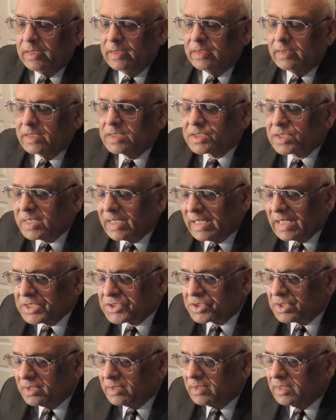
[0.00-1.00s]
In this
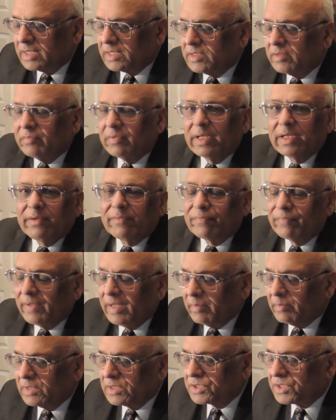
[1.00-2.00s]
connection, there is a very
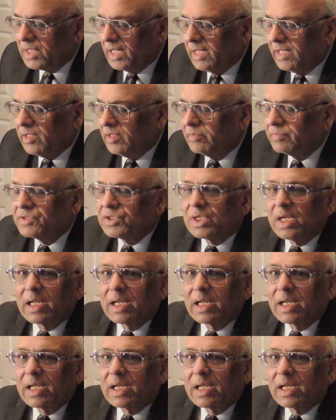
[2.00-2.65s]
famous saying of